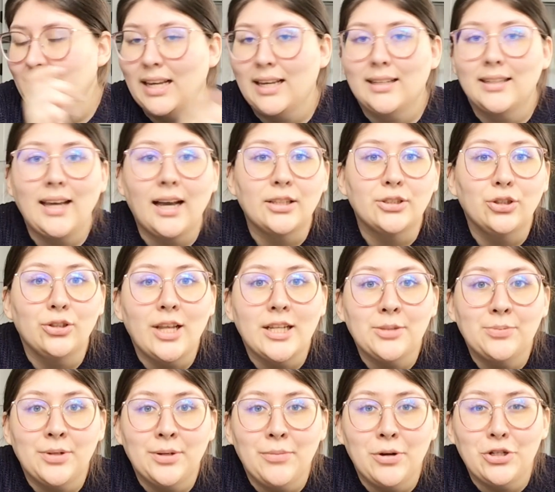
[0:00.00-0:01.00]
Yeah, so that's
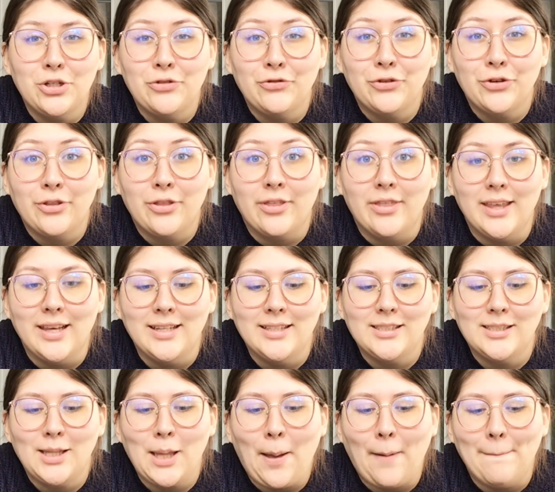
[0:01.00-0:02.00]
pretty much it for
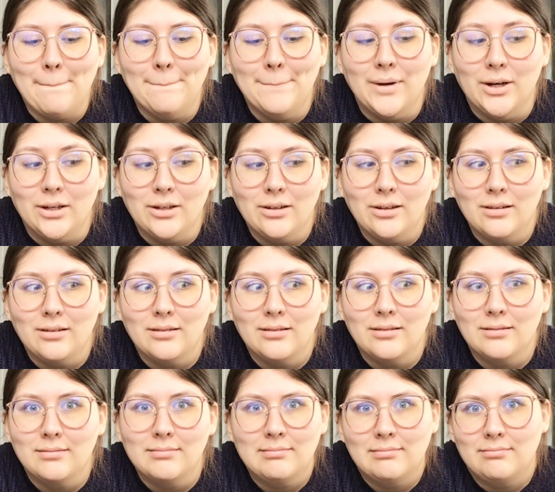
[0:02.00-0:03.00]
this book
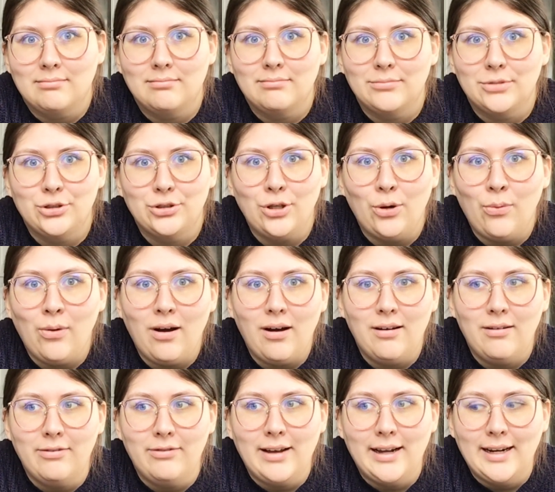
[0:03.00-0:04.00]
show
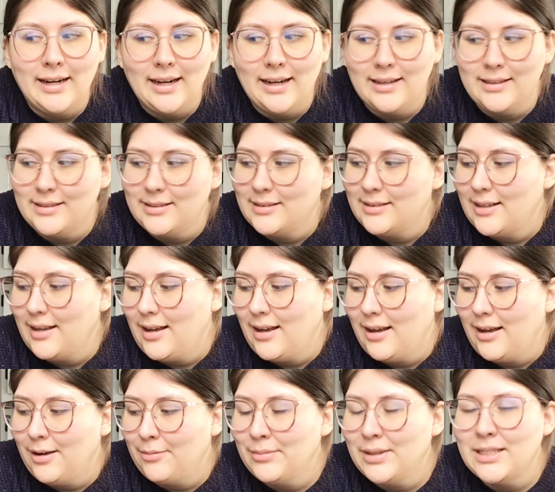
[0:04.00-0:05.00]
off, I guess.
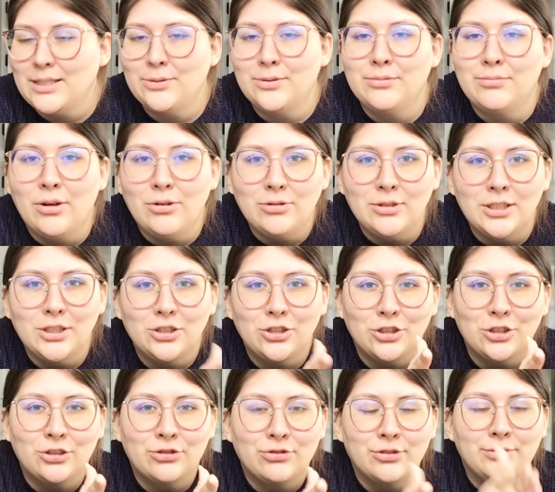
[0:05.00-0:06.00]
This was mostly
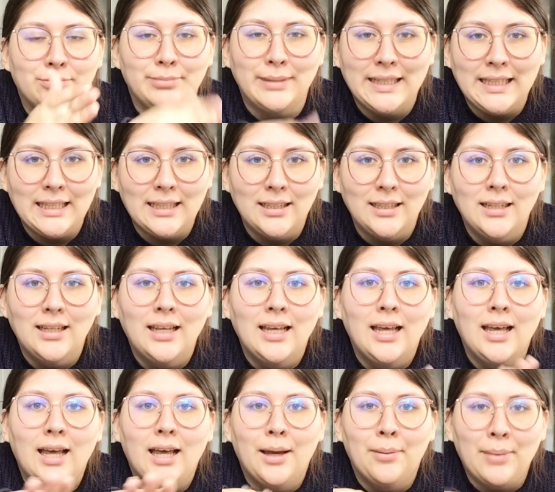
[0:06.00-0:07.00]
just for me,
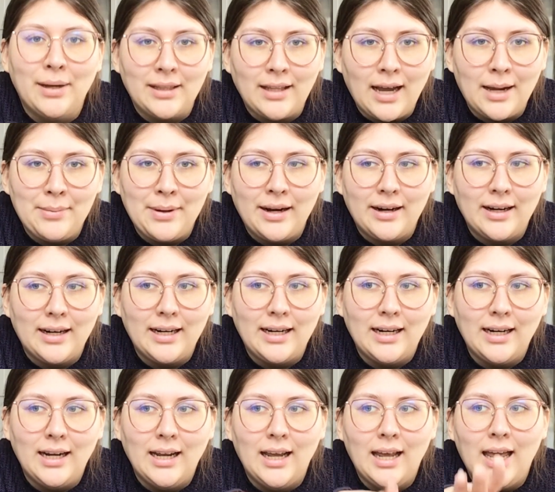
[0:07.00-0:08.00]
my
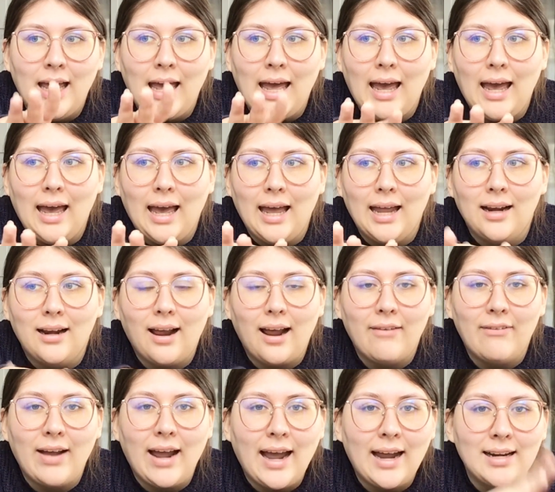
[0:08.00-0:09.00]
library, and
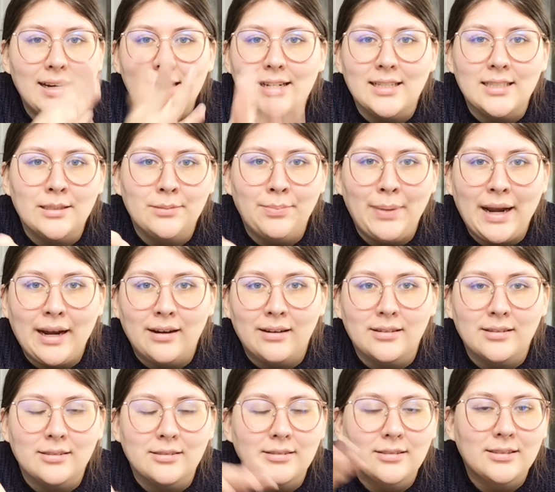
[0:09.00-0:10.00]
if I had any
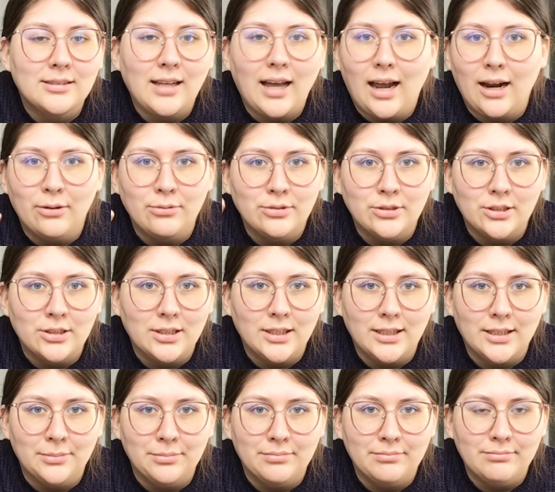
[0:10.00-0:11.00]
spares, I was just
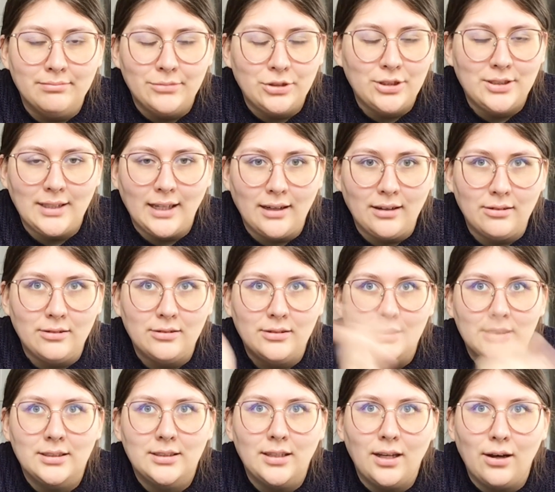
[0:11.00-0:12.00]
gonna sell,
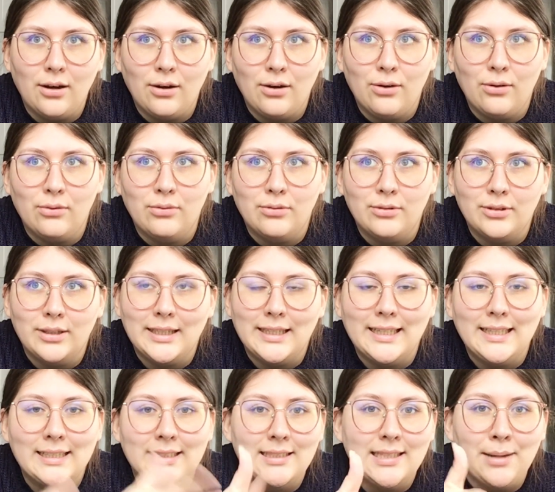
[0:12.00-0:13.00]
so
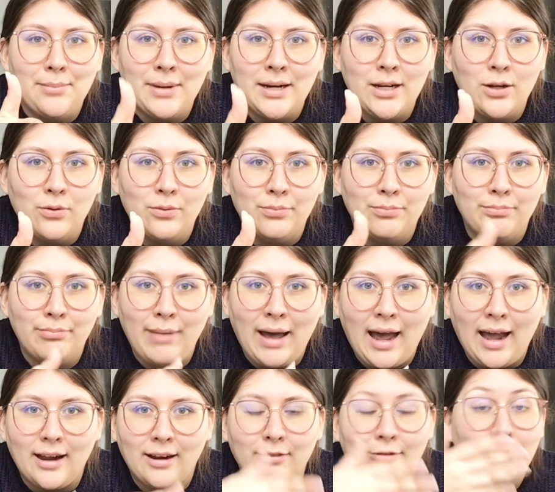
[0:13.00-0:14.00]
get some money
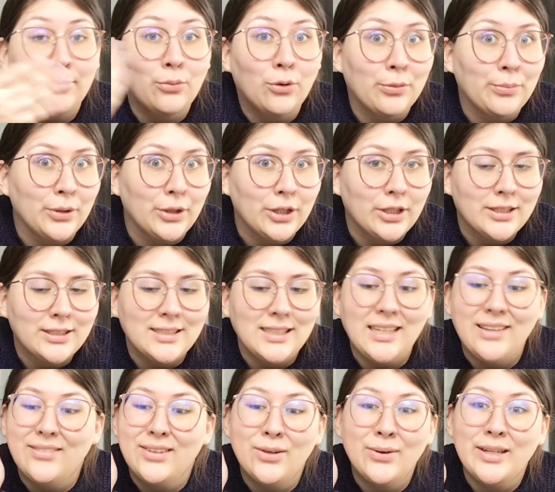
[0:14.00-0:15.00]
back for more books,
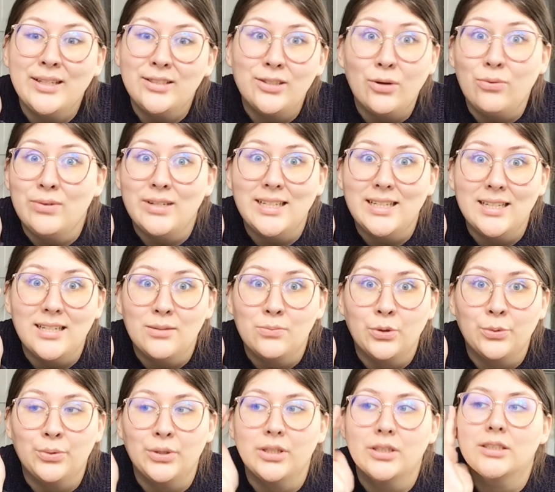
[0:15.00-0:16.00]
even though I don't need any more
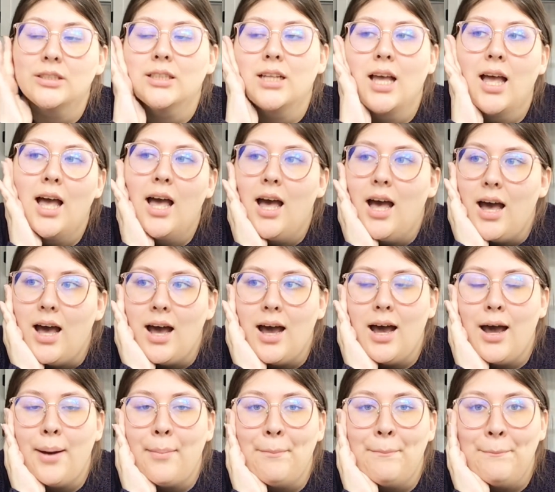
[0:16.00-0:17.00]
books.
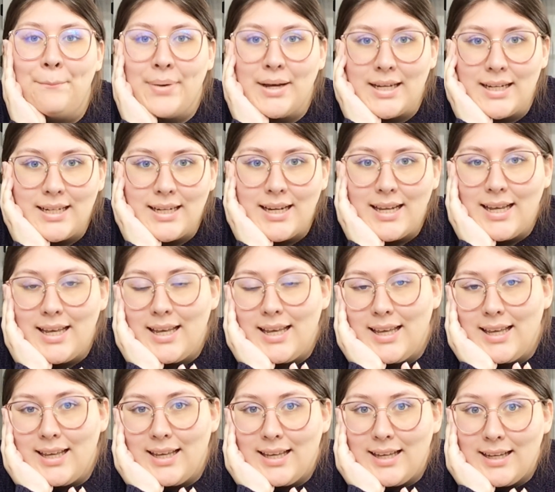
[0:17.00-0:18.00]
But
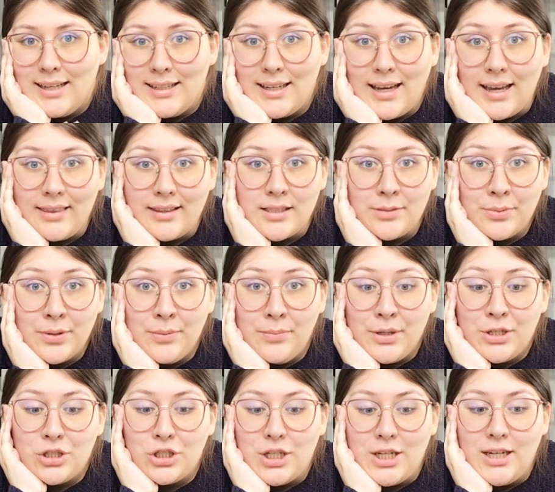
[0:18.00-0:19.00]
yeah, that's pretty
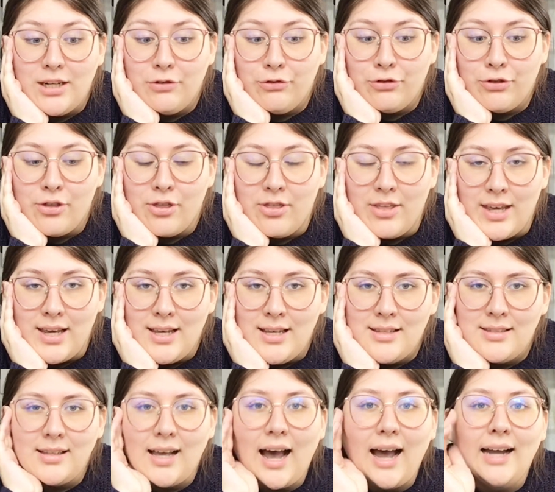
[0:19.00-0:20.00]
much it for
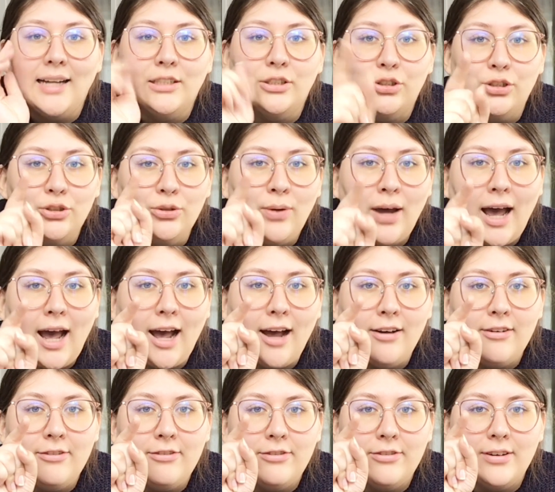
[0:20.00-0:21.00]
this. I do
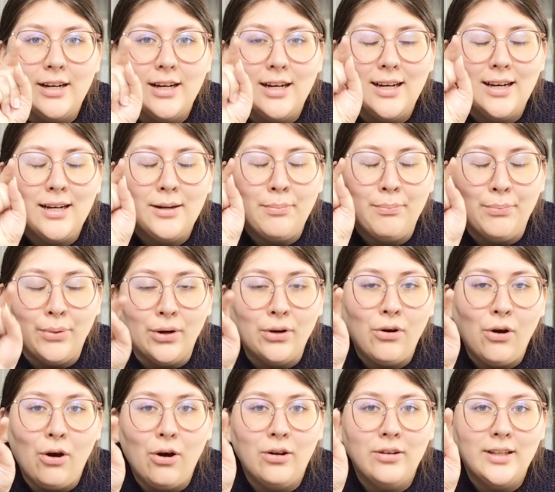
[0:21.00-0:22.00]
have a book
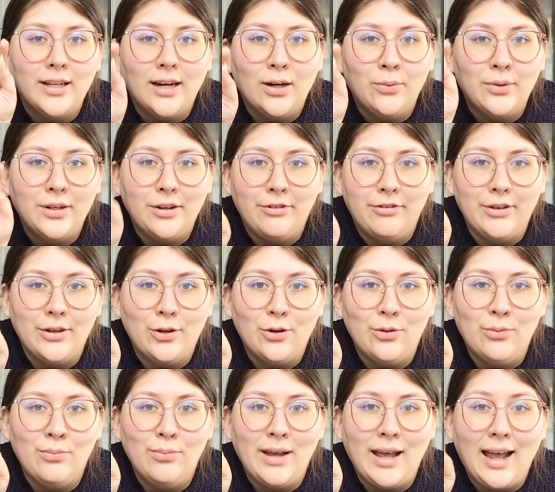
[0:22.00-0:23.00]
haul that I want to
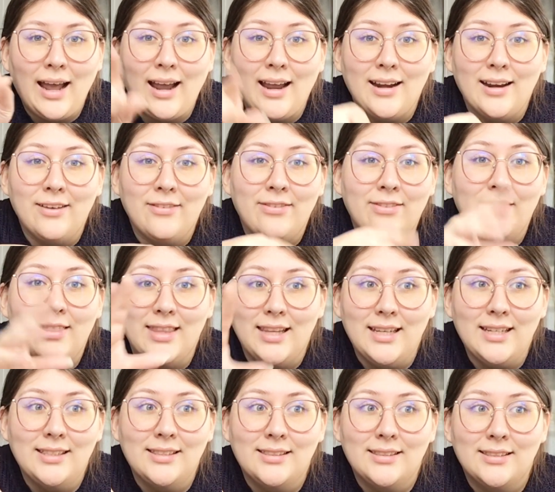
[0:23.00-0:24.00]
film, and if
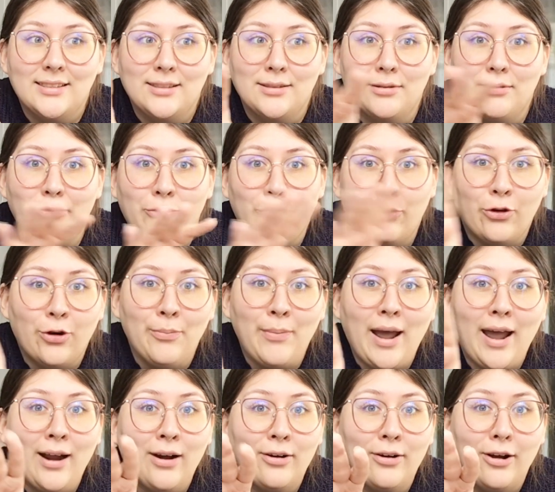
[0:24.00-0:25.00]
this
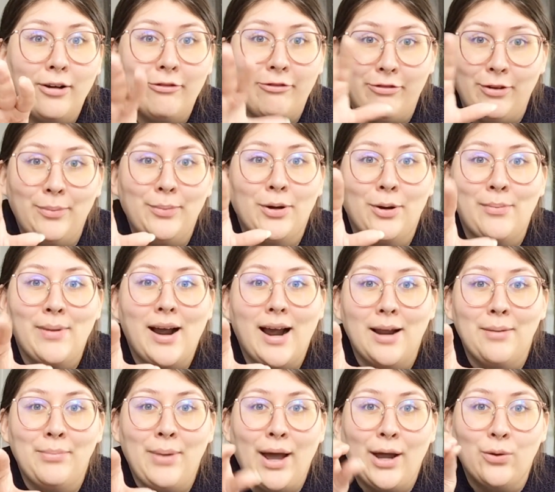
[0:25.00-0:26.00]
format of filming on my
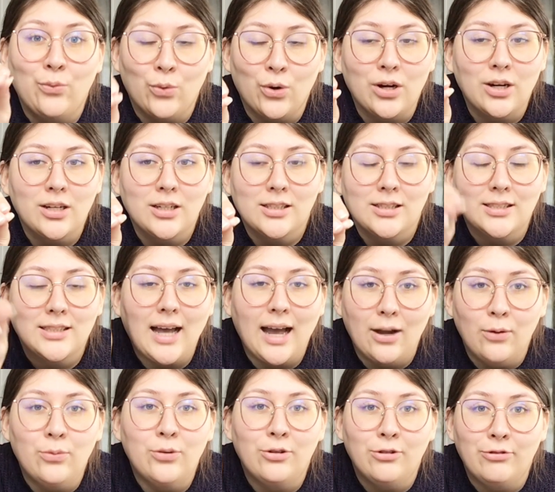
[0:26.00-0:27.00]
iPad works, I
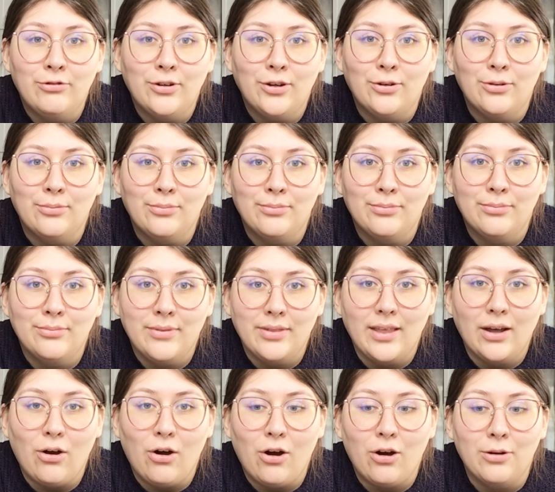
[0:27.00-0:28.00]
will film the
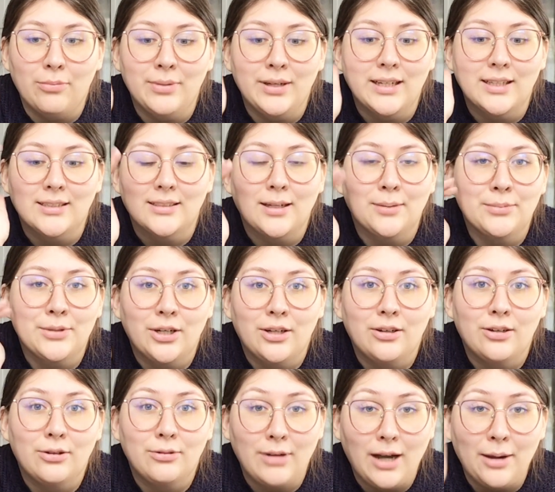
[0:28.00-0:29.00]
haul, because
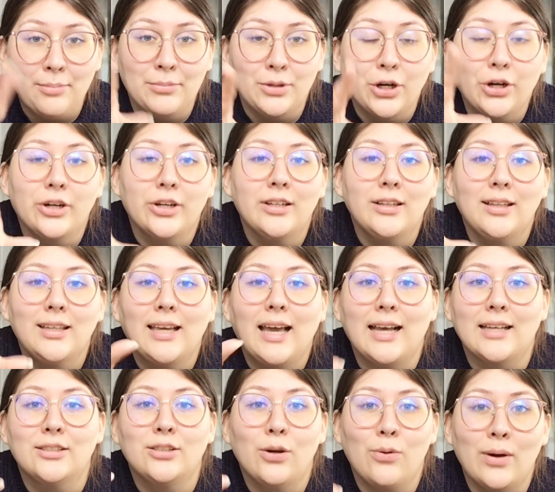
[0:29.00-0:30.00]
I'm currently
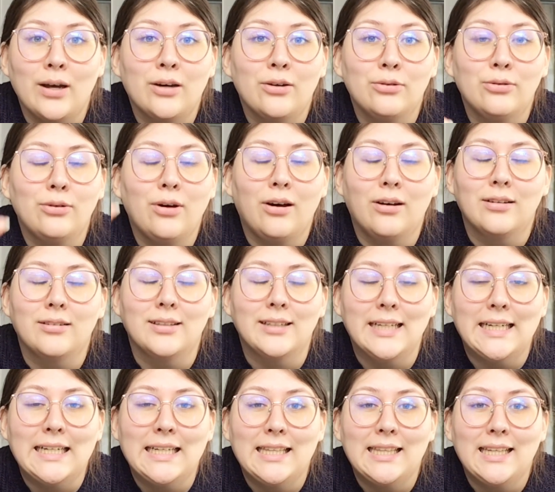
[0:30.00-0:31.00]
SOL on
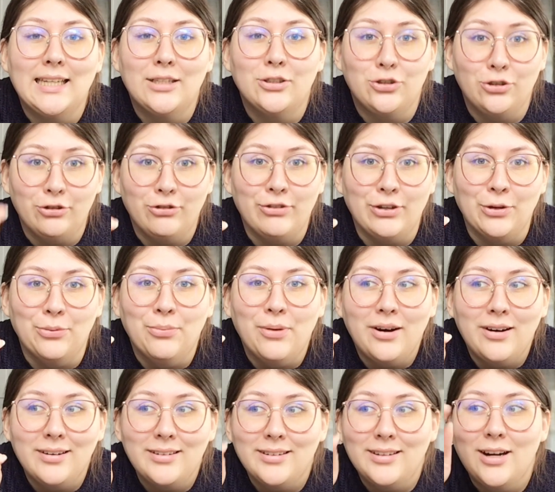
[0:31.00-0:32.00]
anything to film
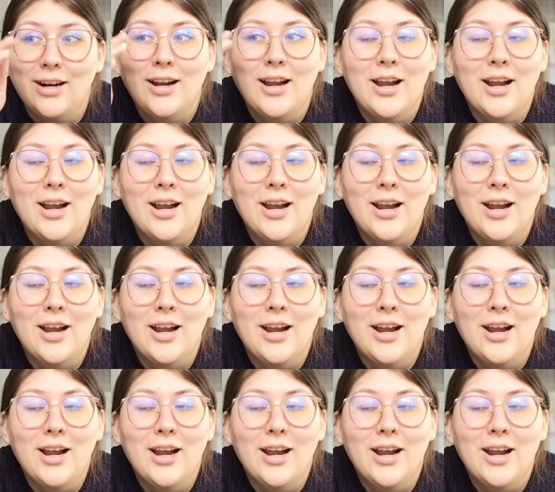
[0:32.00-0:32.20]
on